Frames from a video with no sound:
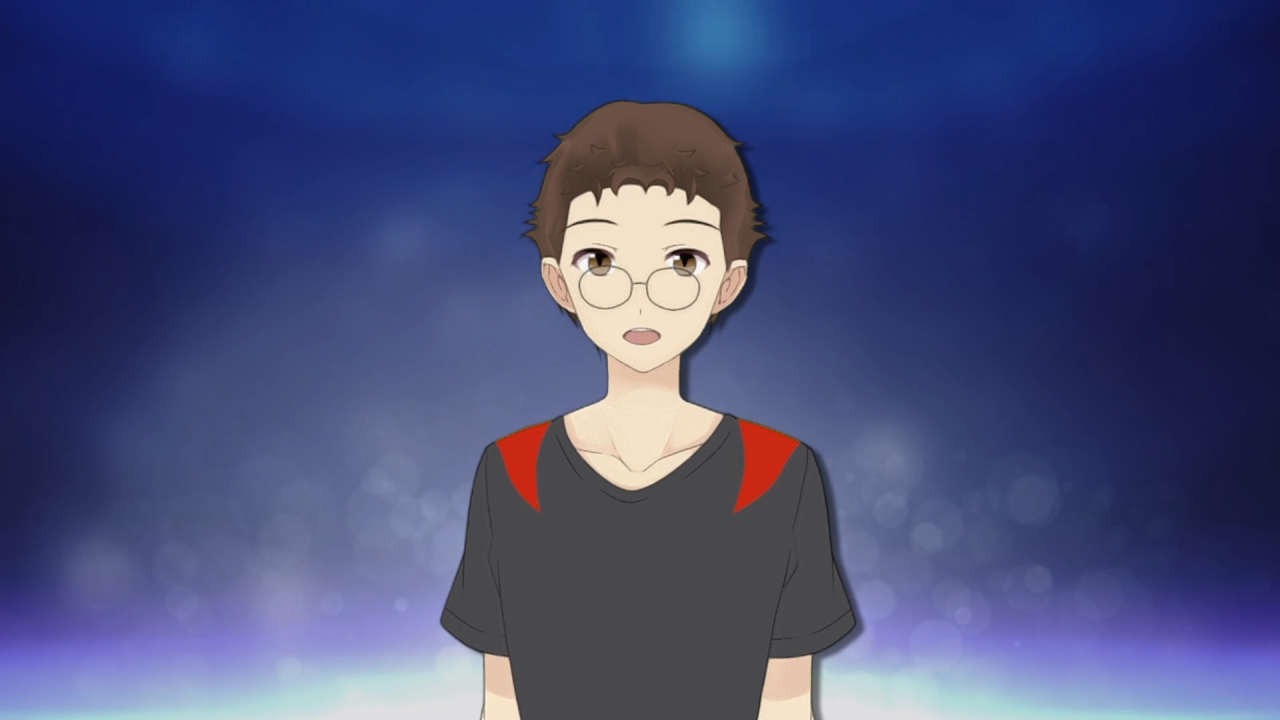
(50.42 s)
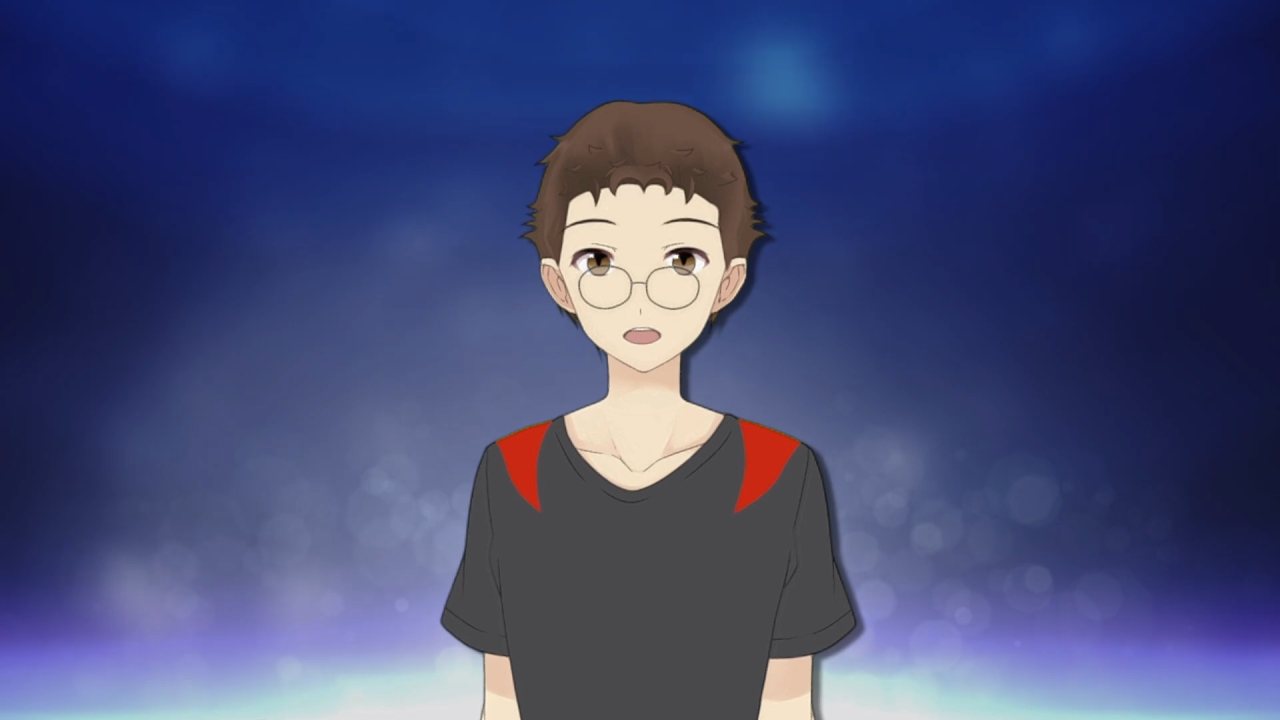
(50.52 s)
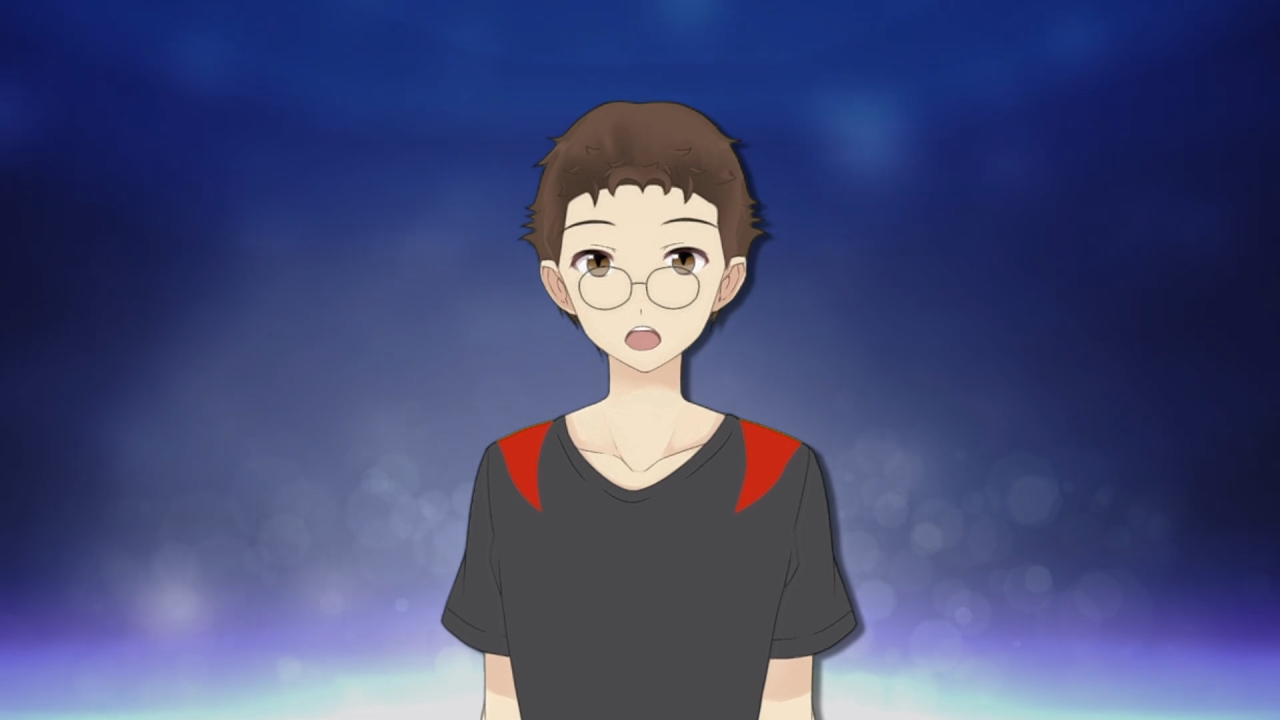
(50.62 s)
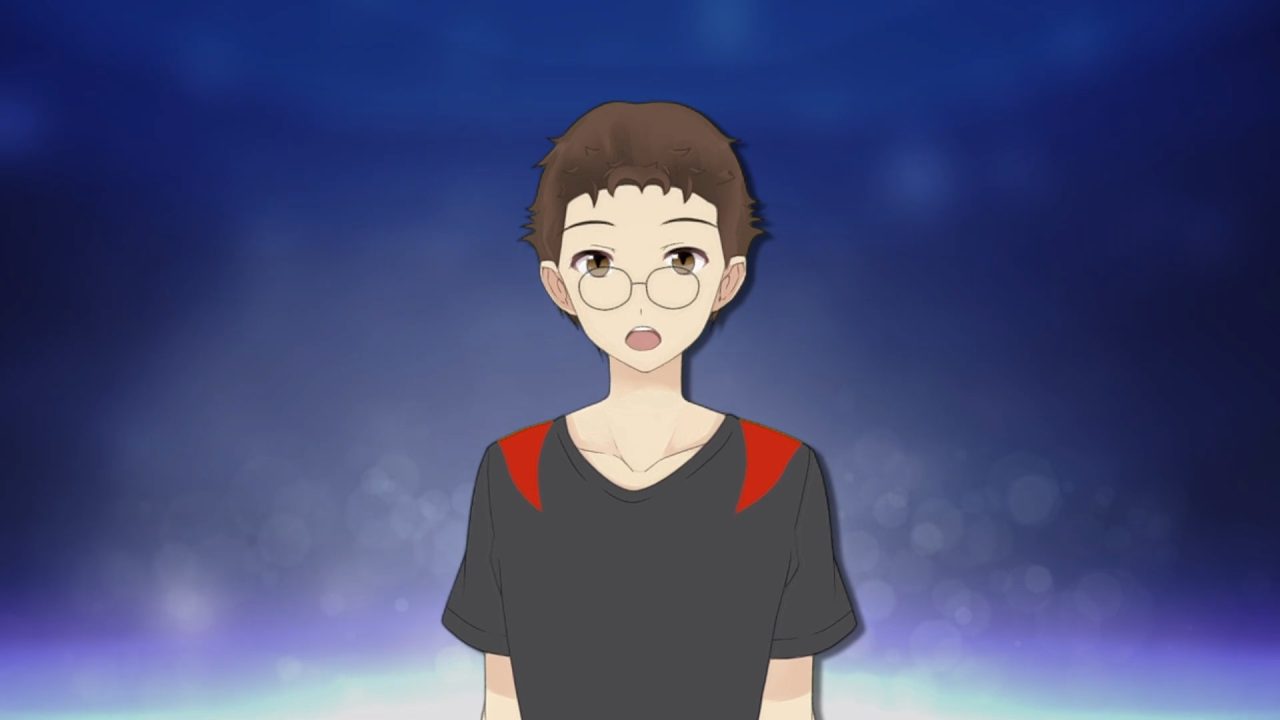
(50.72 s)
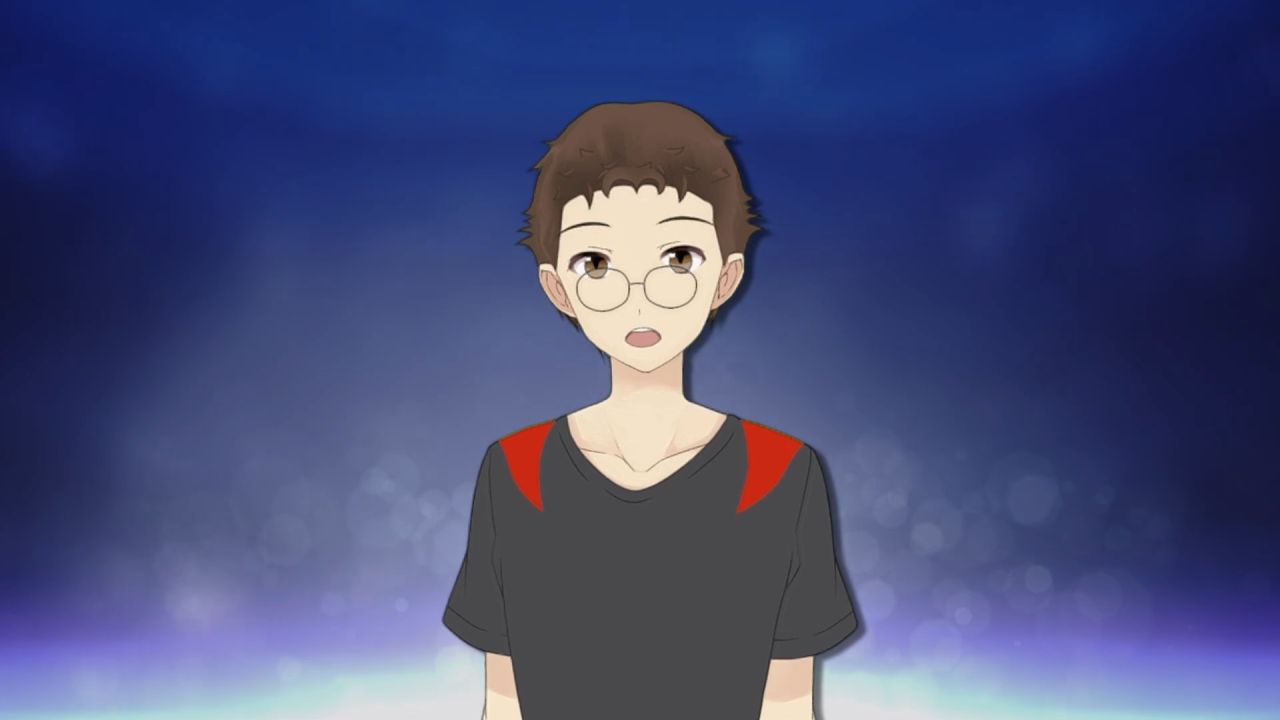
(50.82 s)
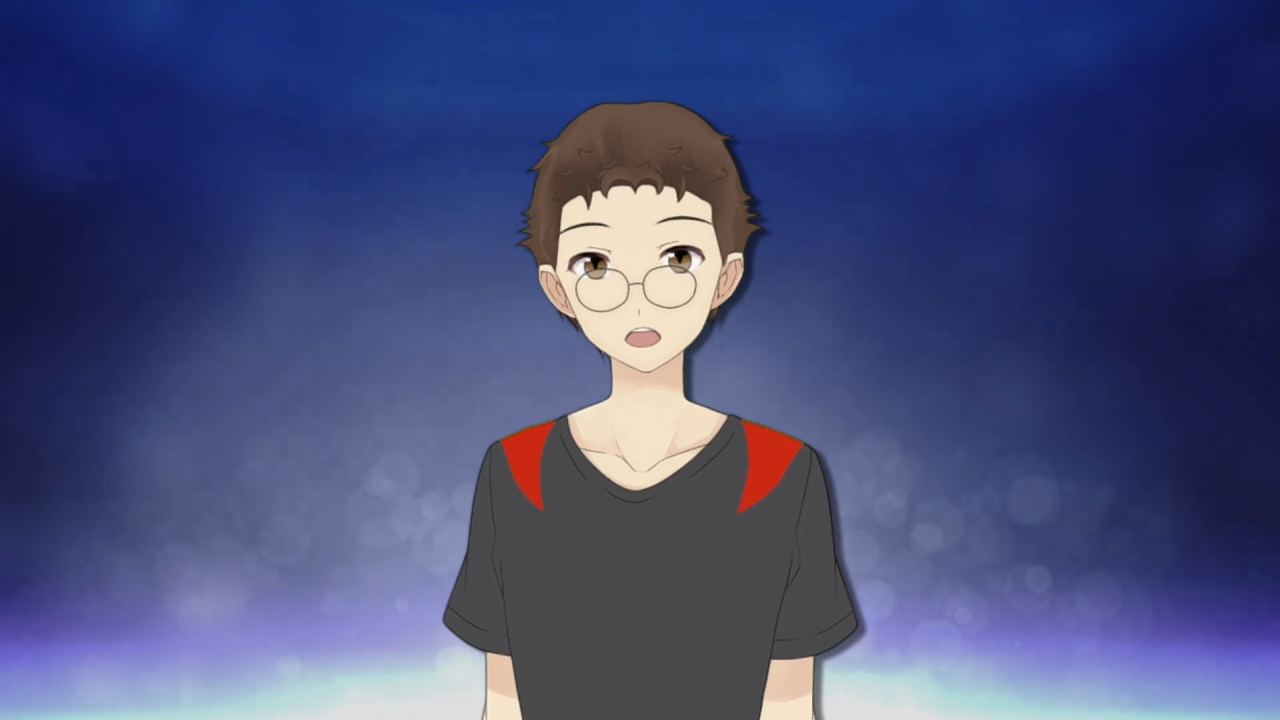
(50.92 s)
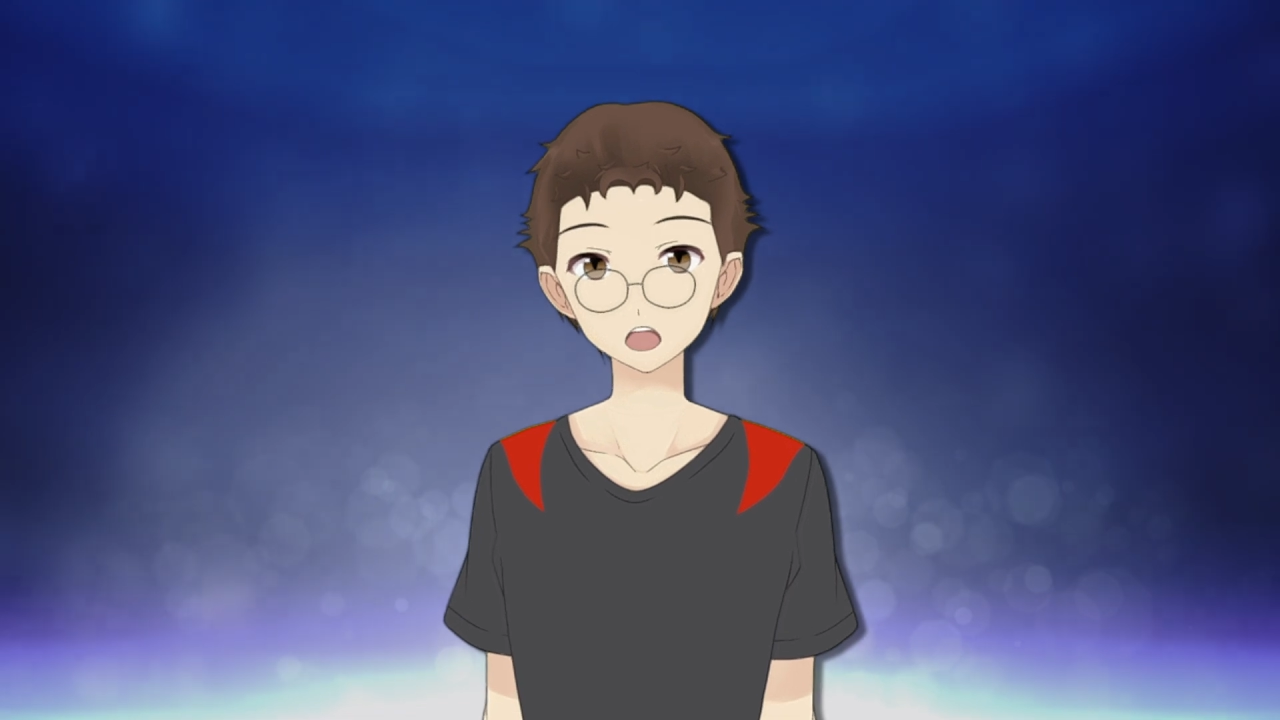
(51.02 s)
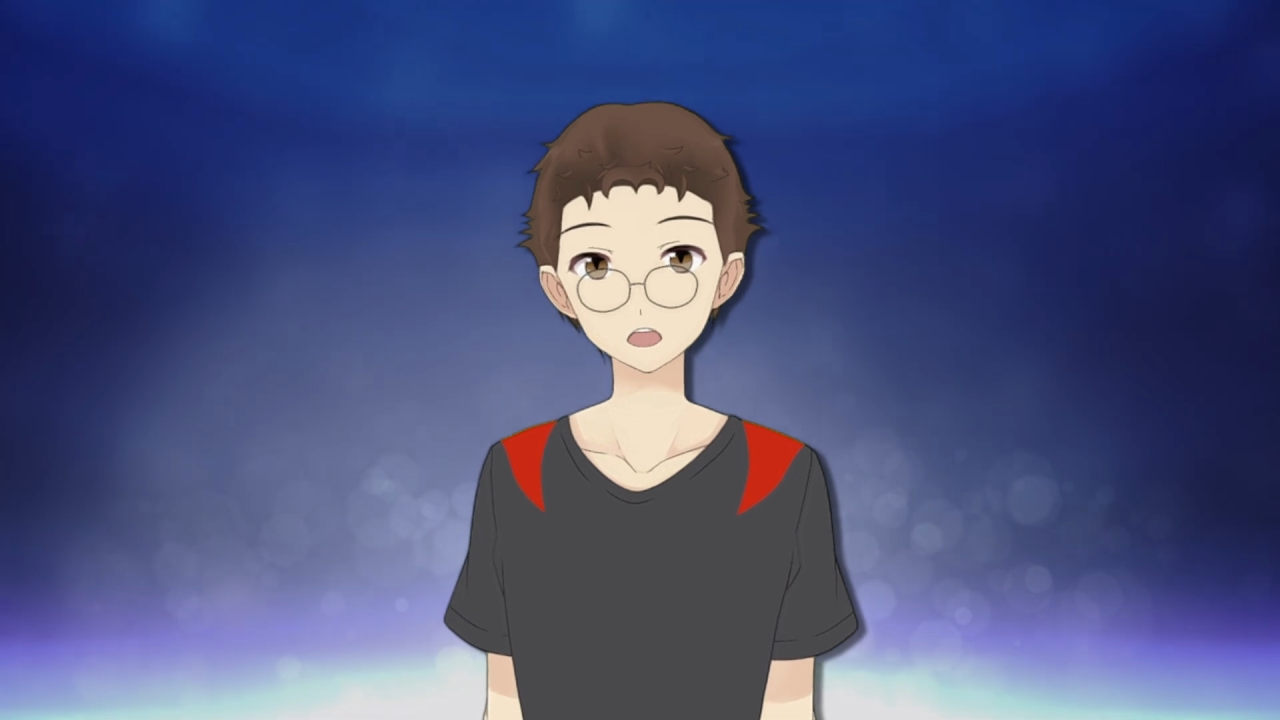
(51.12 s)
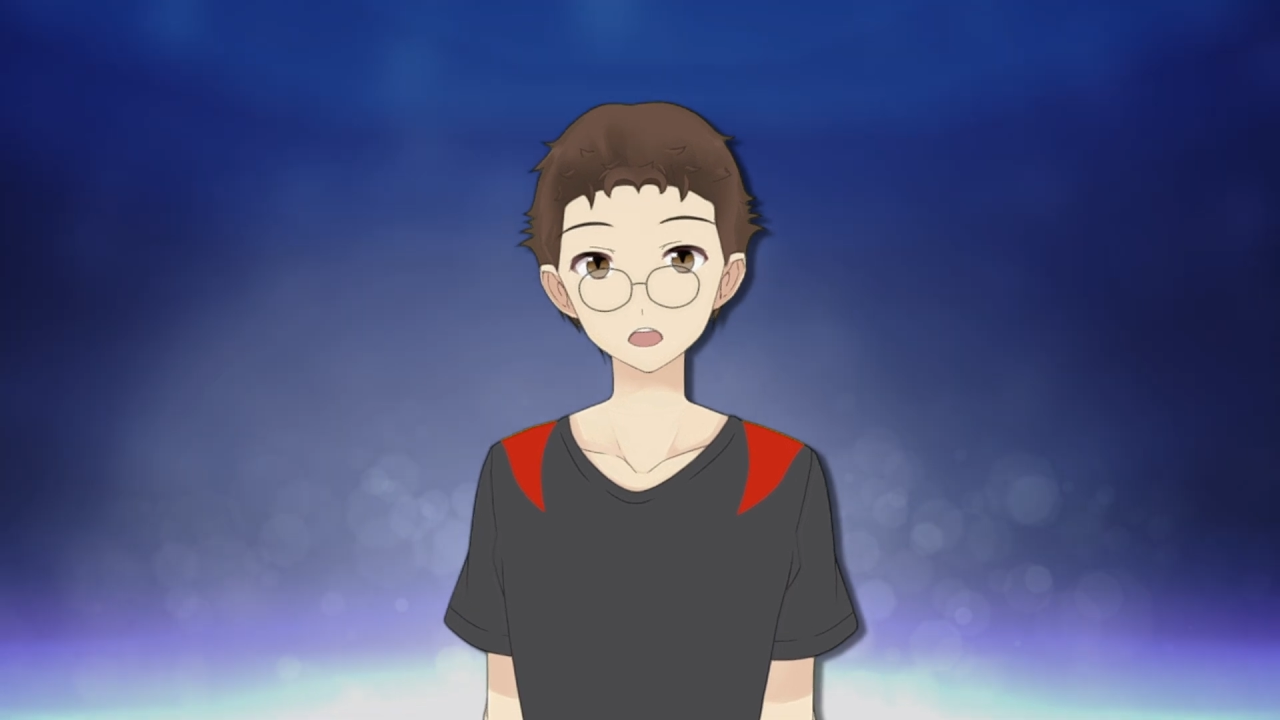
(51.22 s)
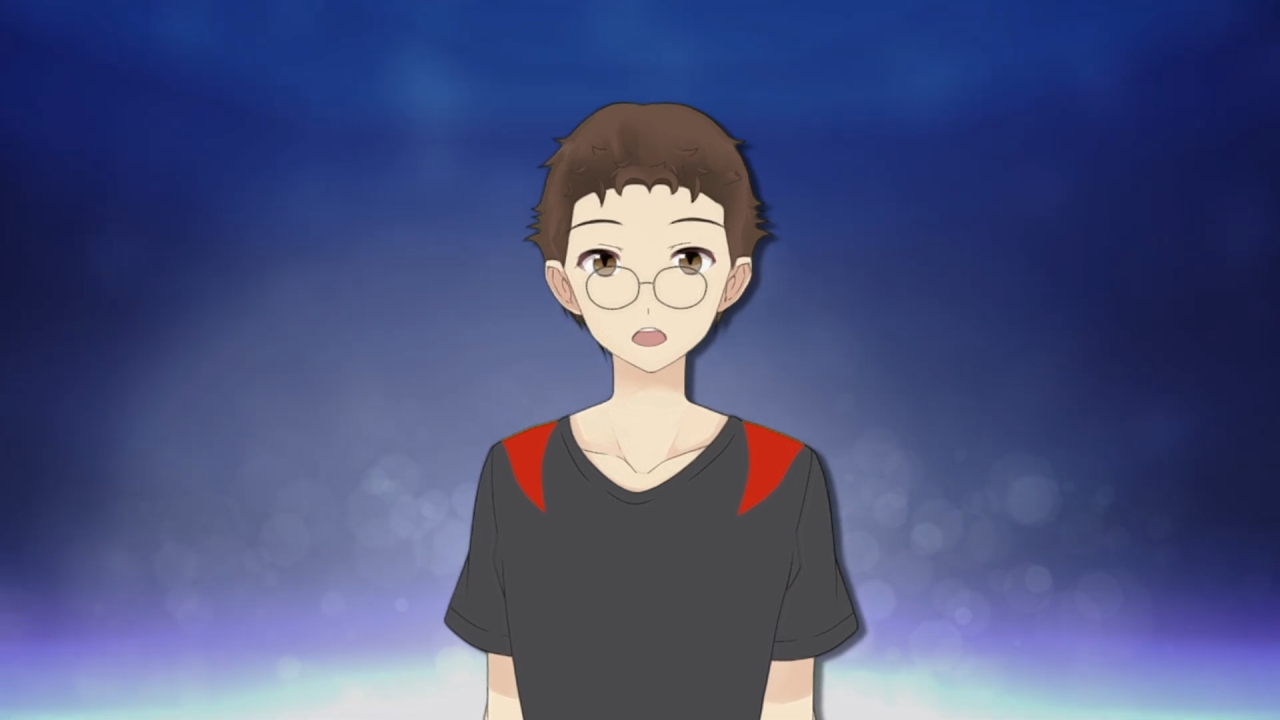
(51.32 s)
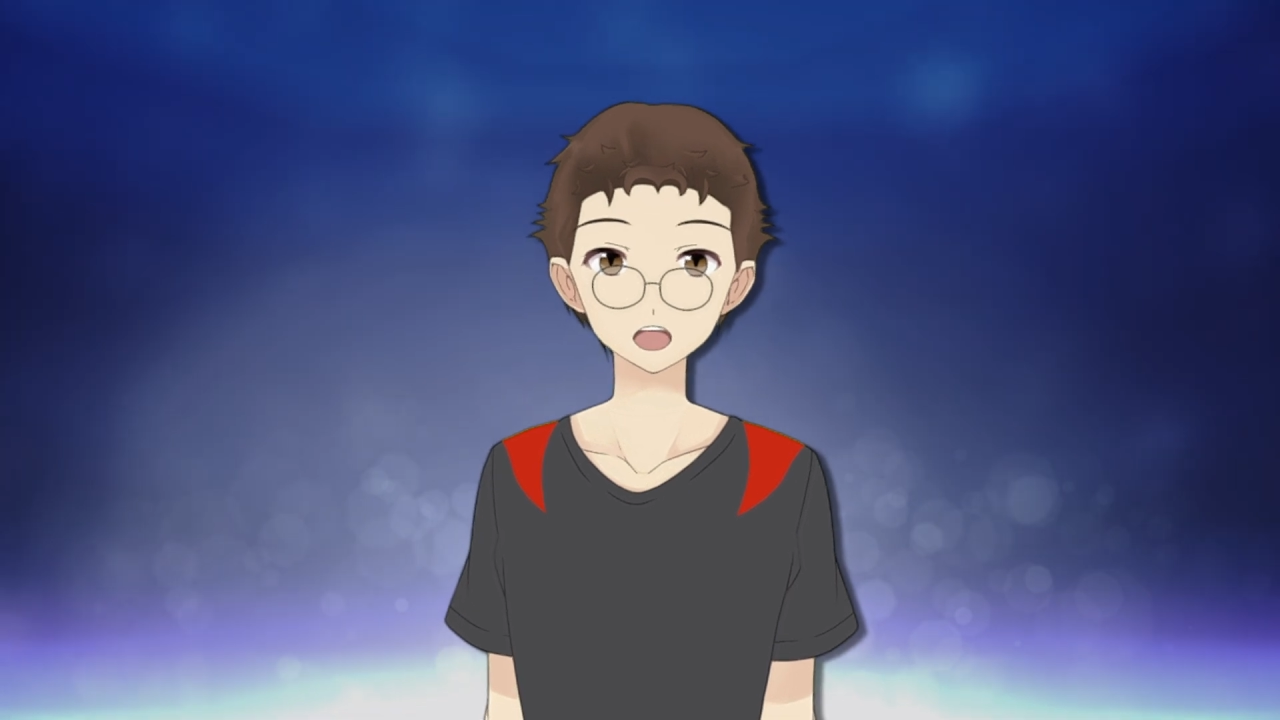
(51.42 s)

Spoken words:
assuming it can be done